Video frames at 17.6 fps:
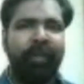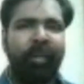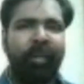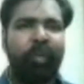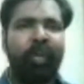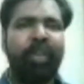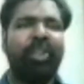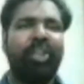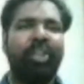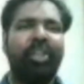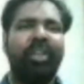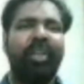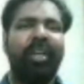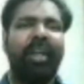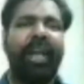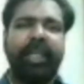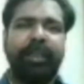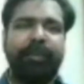which
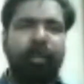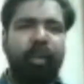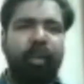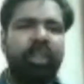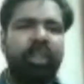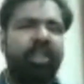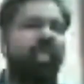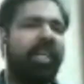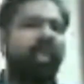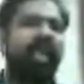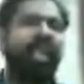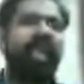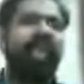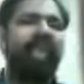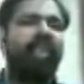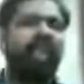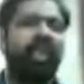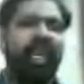exposes the
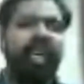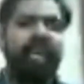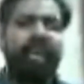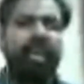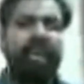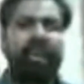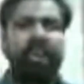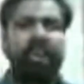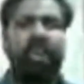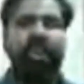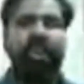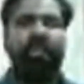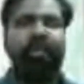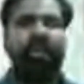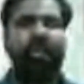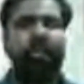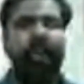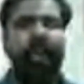clandestine relationship
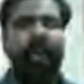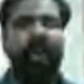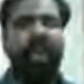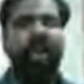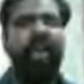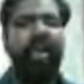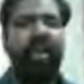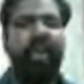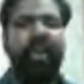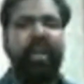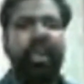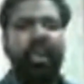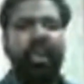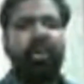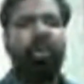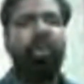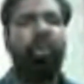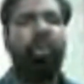between
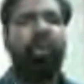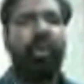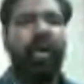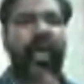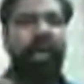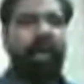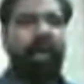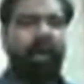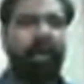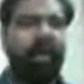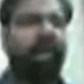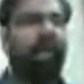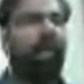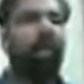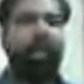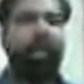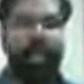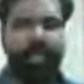Gertrude and
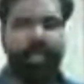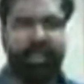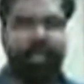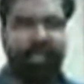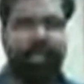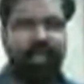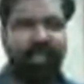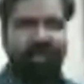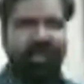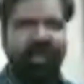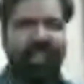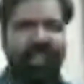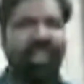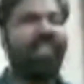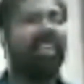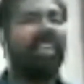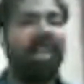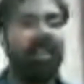Claudius. It
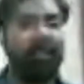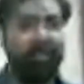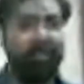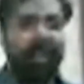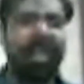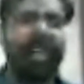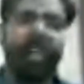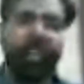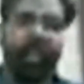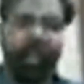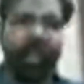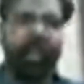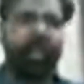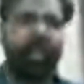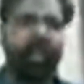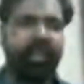is a compelling read.